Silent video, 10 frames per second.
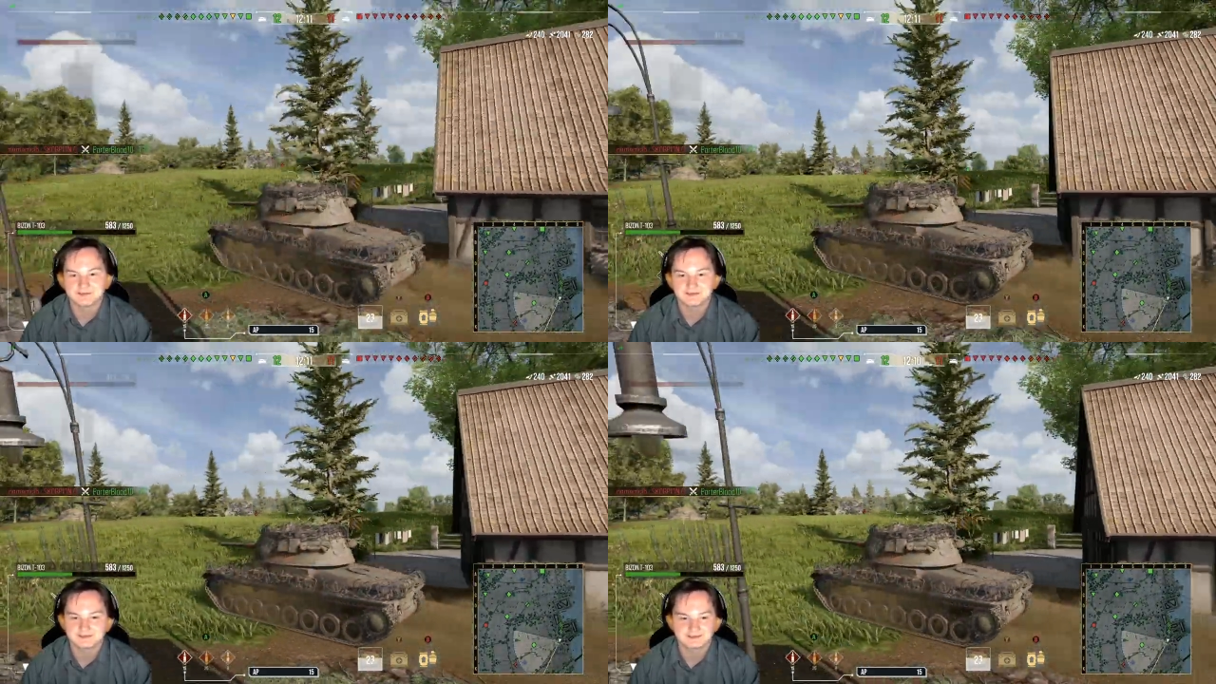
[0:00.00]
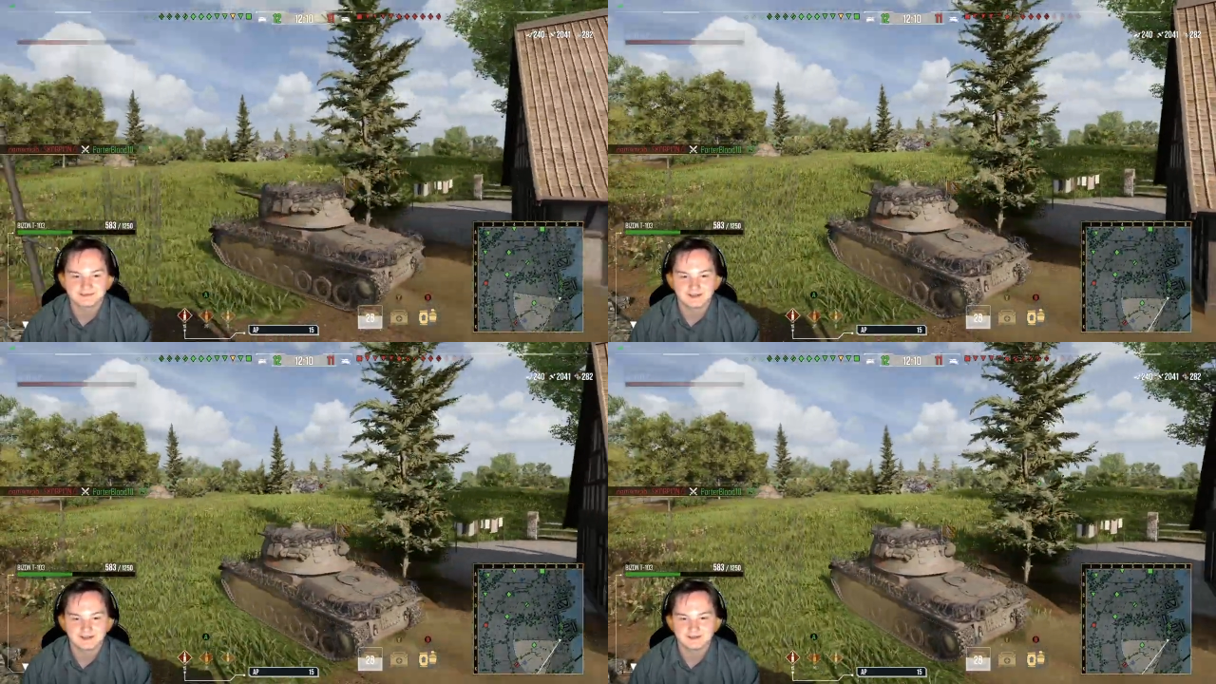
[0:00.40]

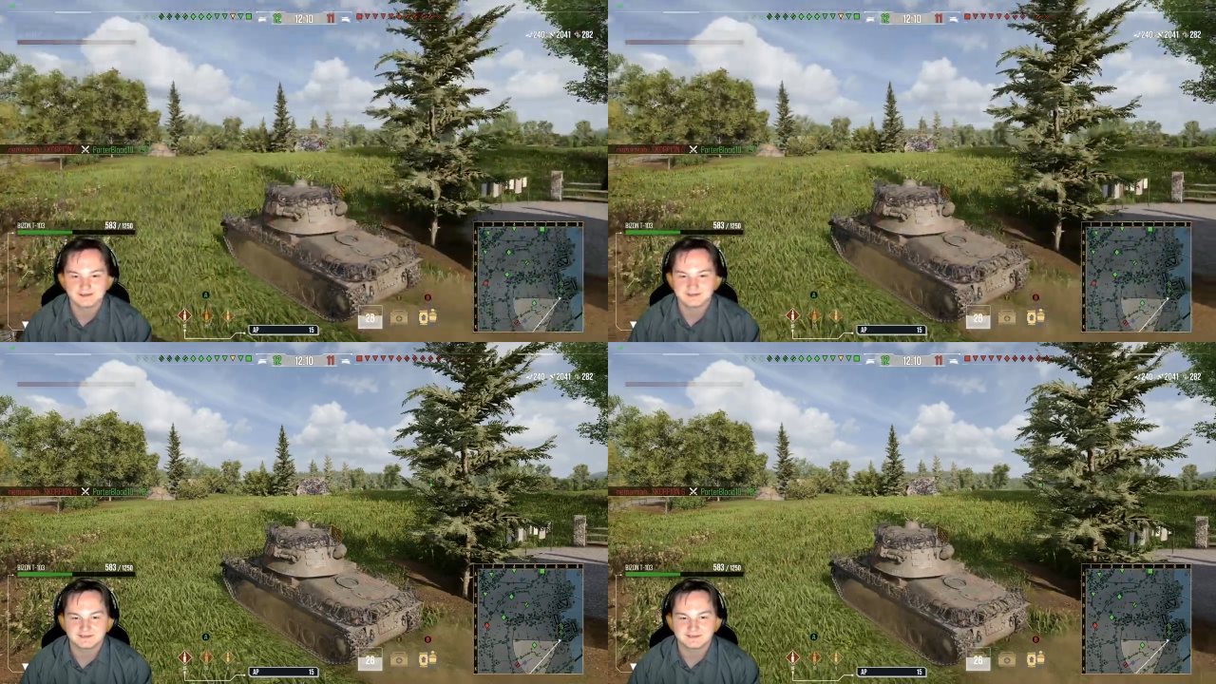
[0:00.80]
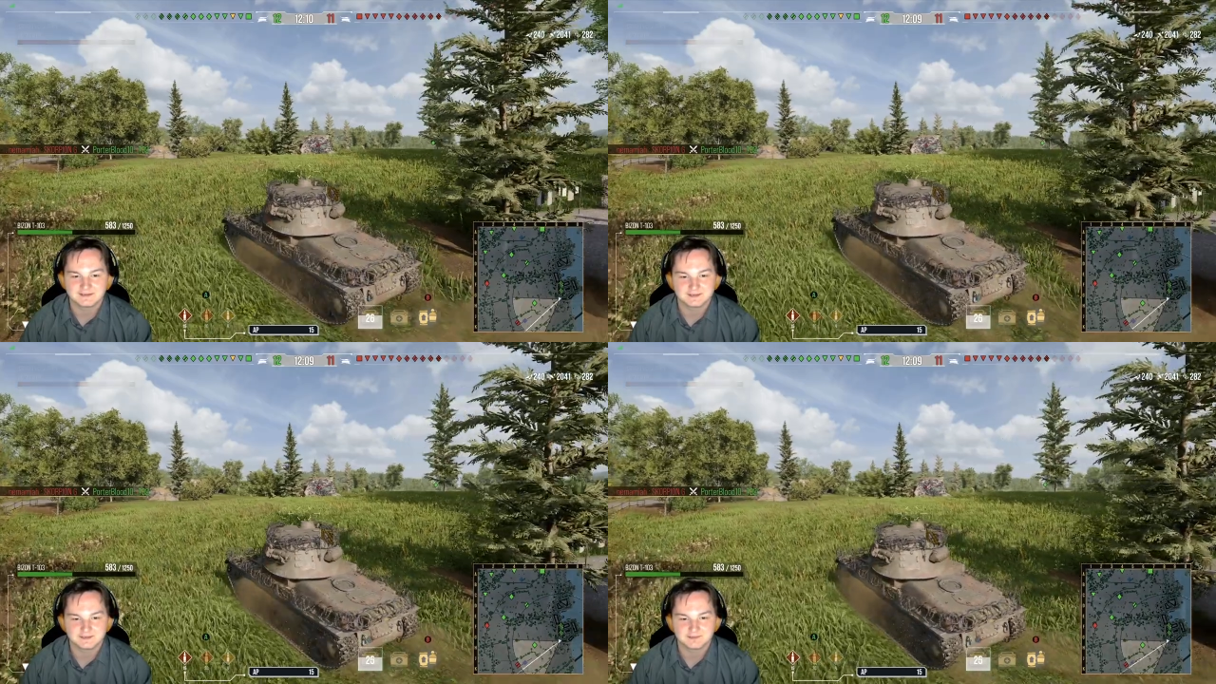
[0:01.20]

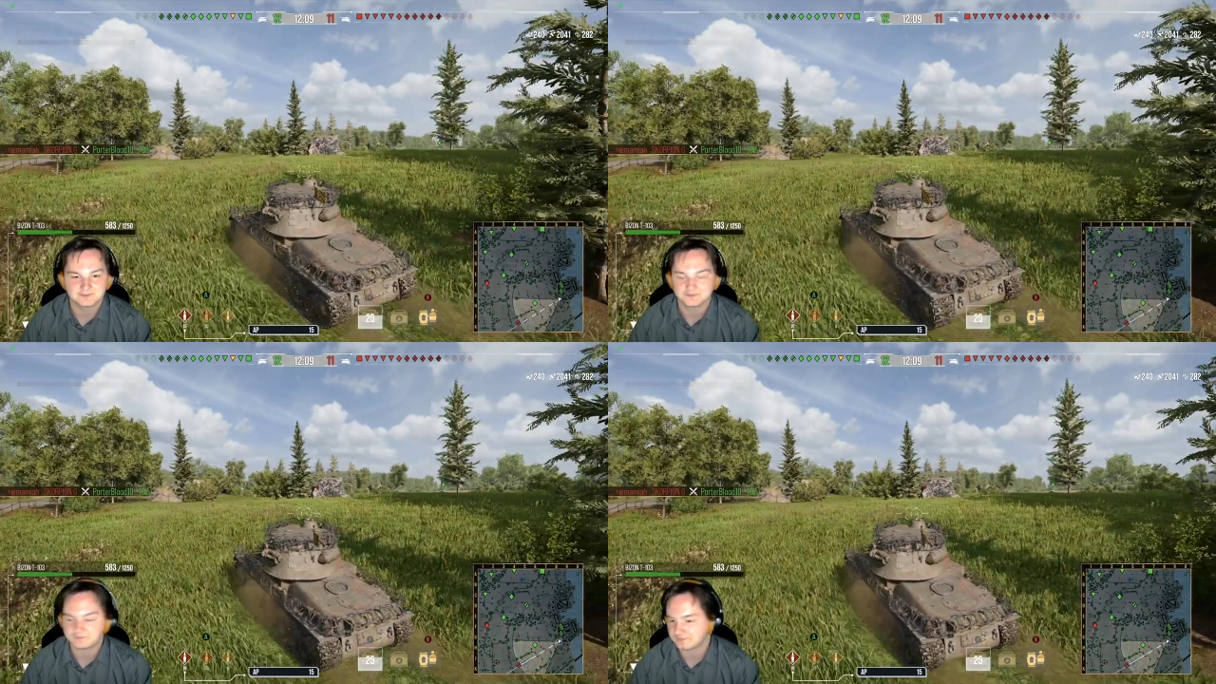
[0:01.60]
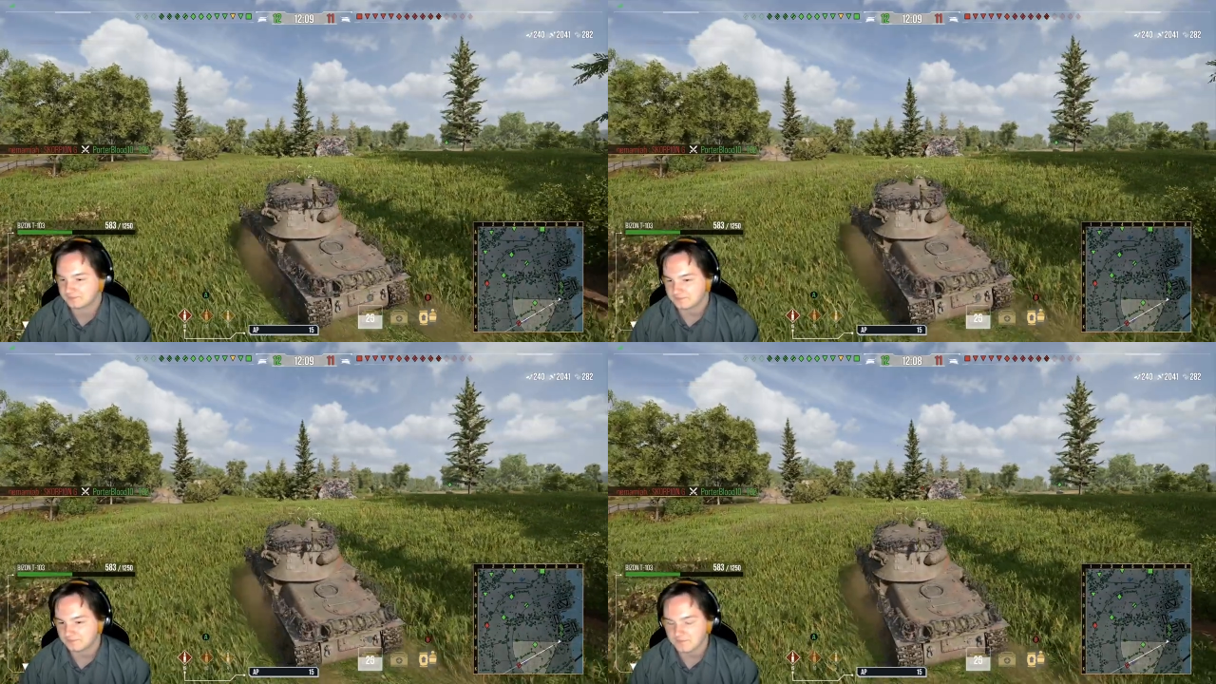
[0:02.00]

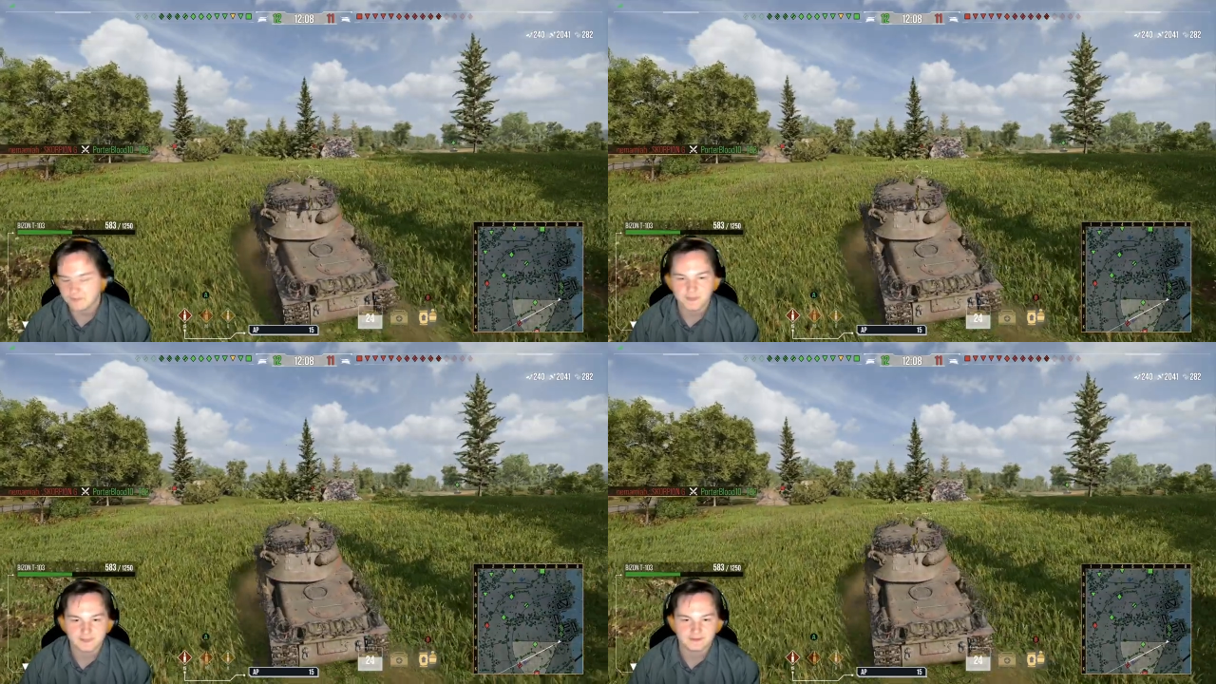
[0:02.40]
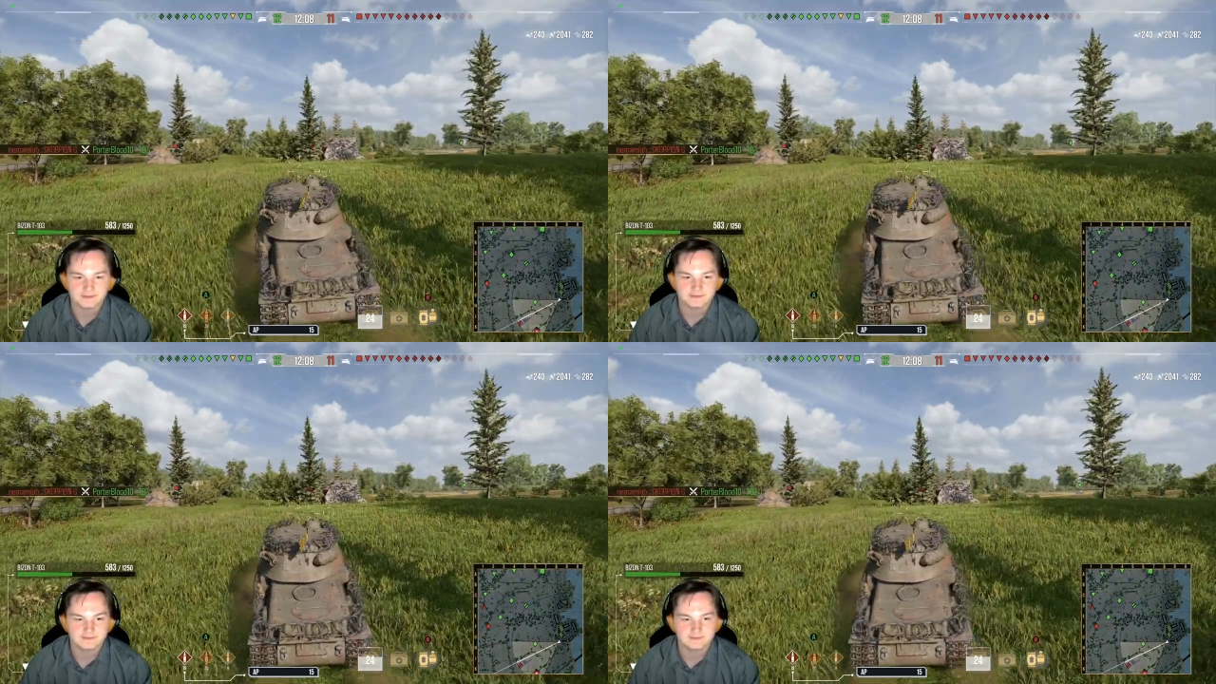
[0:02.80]

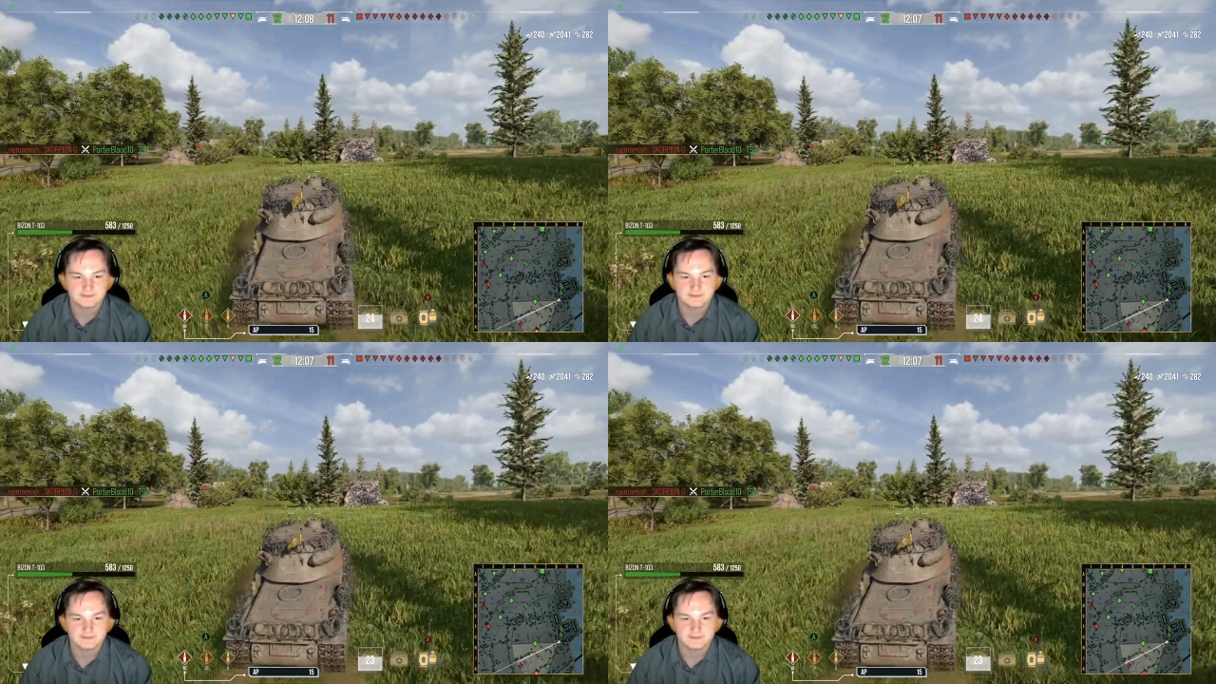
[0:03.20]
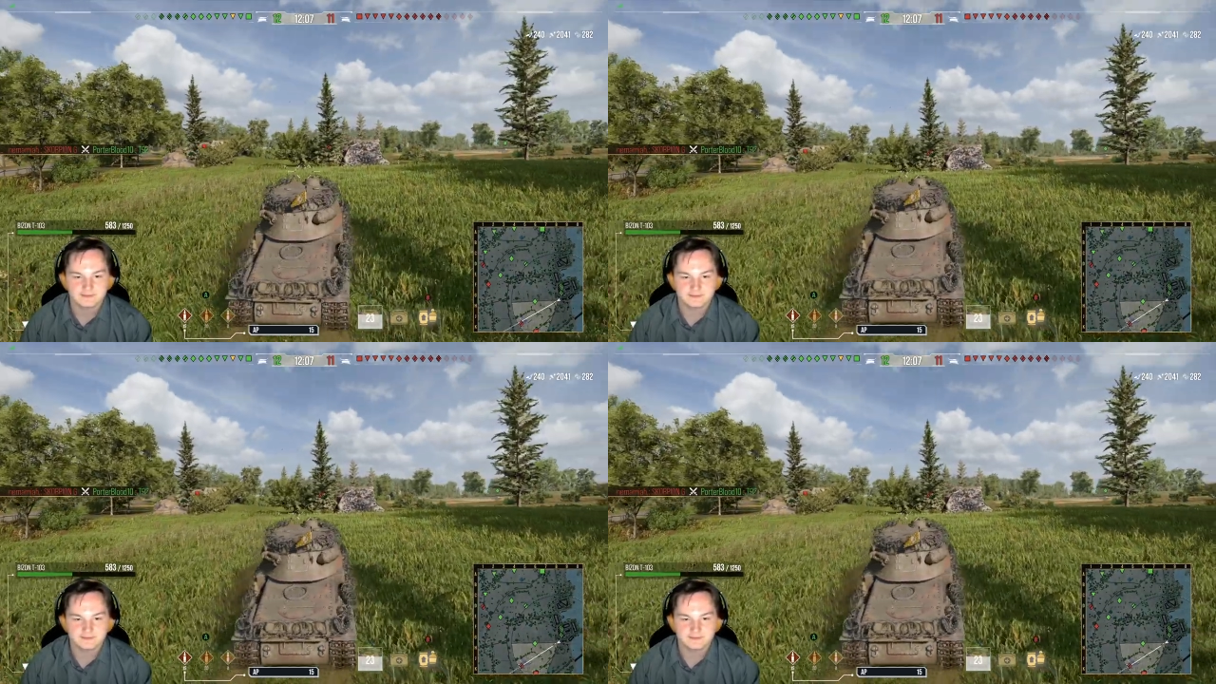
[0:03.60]
[no speech]